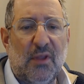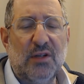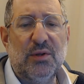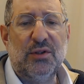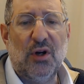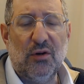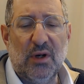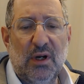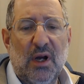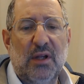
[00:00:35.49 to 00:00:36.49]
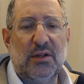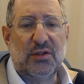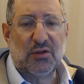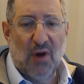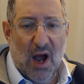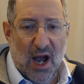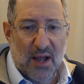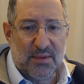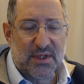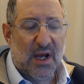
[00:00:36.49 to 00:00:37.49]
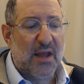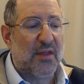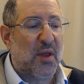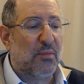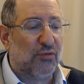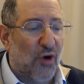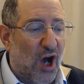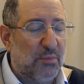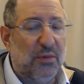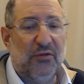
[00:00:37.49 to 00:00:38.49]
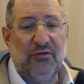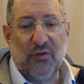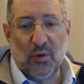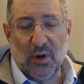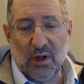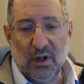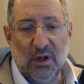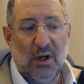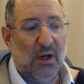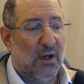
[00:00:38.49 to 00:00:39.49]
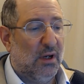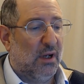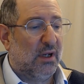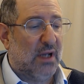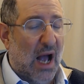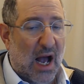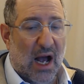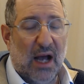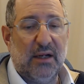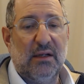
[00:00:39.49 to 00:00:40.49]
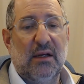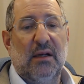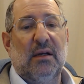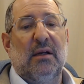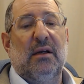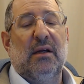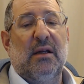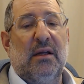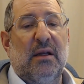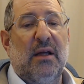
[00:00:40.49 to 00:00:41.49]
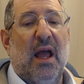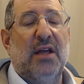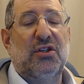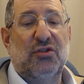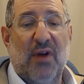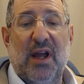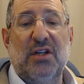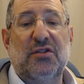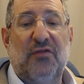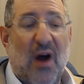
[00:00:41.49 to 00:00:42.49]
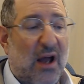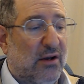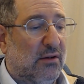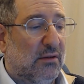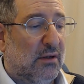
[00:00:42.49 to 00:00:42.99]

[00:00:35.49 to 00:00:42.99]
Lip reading: and the Torah describes, they brought before God a strange fire.